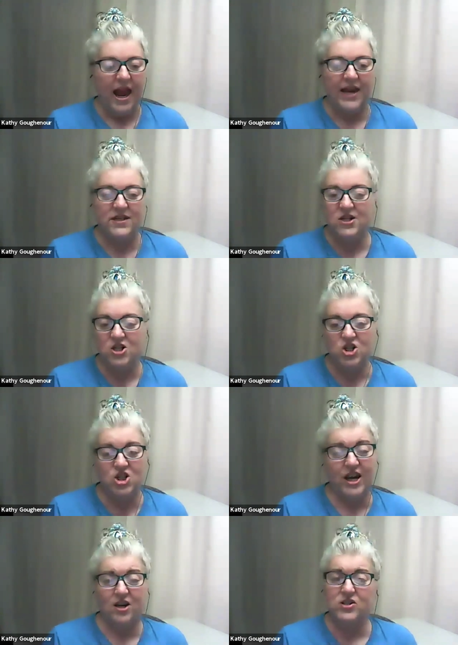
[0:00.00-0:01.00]
and is going to
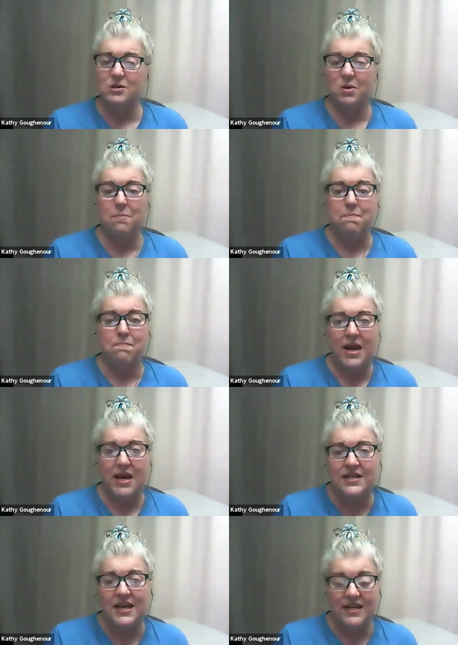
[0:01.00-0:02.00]
share some
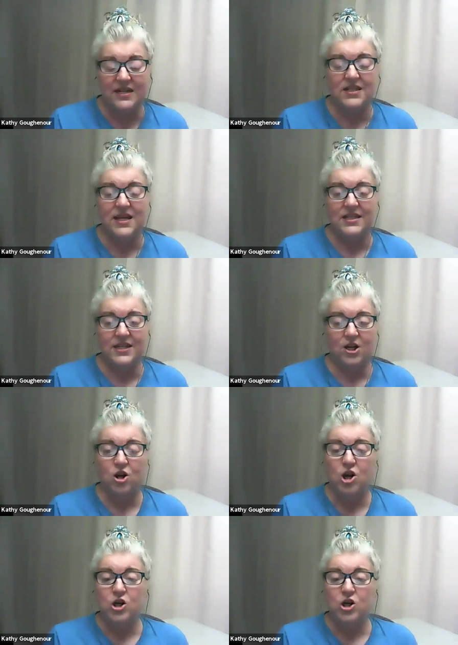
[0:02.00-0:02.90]
amazing insights here.